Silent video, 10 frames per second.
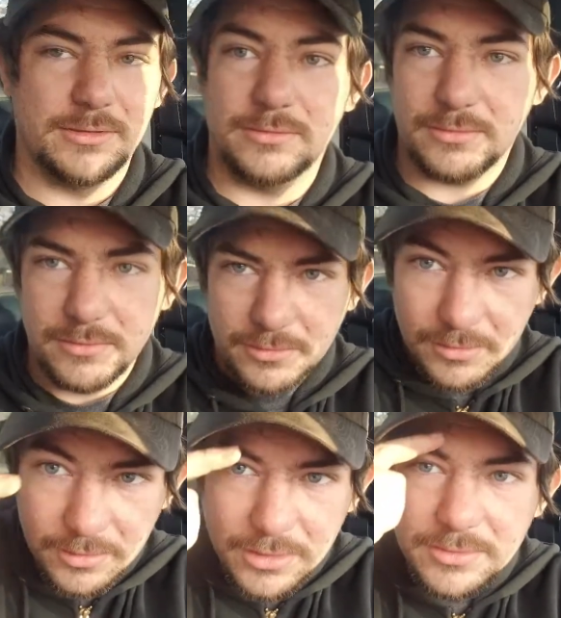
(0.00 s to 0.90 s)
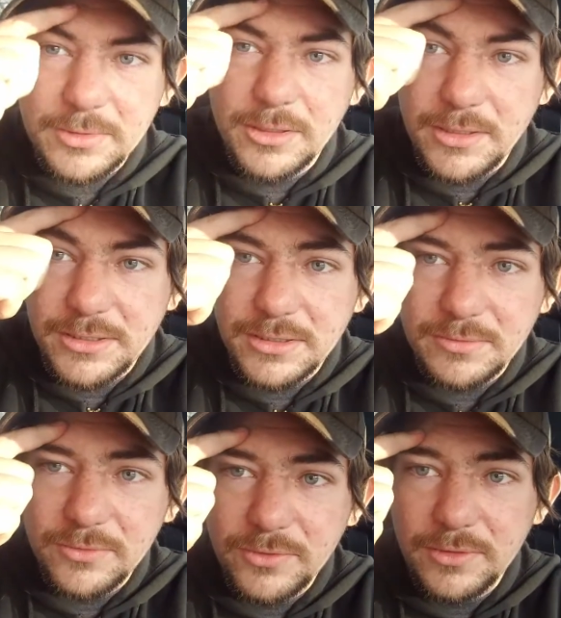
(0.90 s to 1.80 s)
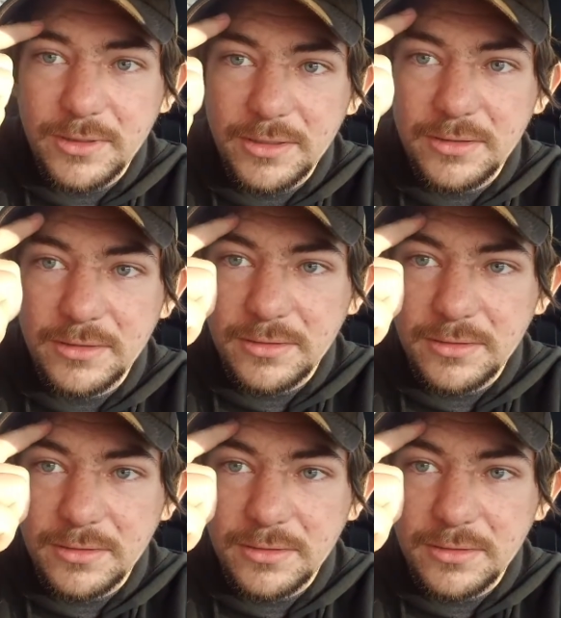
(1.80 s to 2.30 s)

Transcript: Oh, got some grease on the forehead.